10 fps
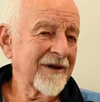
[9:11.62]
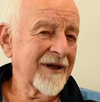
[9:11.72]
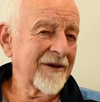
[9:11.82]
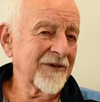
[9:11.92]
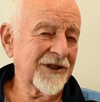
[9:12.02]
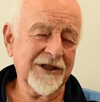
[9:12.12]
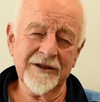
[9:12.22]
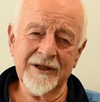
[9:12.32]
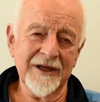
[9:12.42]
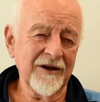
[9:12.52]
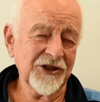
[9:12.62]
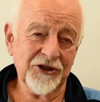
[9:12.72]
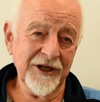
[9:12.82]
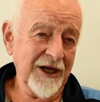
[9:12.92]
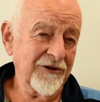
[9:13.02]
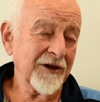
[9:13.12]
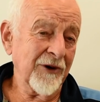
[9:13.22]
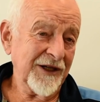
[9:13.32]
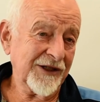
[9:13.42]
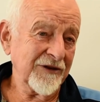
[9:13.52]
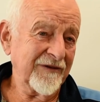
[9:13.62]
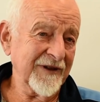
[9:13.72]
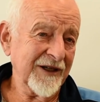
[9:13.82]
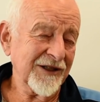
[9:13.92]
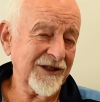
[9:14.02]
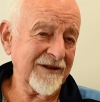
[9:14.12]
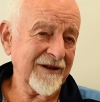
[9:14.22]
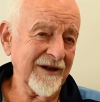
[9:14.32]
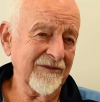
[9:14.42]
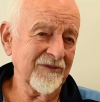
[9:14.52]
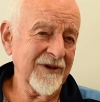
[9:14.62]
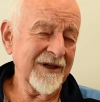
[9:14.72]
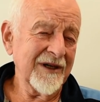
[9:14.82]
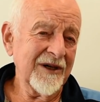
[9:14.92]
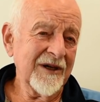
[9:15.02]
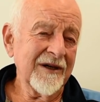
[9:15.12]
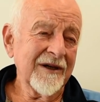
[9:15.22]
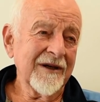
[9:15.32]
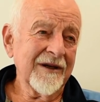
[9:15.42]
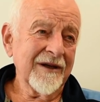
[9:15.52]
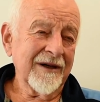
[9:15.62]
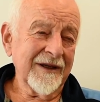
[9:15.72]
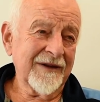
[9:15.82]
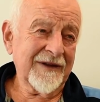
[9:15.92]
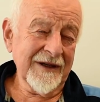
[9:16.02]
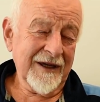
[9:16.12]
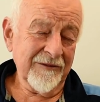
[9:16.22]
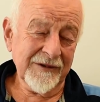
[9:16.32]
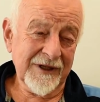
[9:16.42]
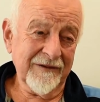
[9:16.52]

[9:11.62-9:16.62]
It was certainly Australia I went to first. I think it was...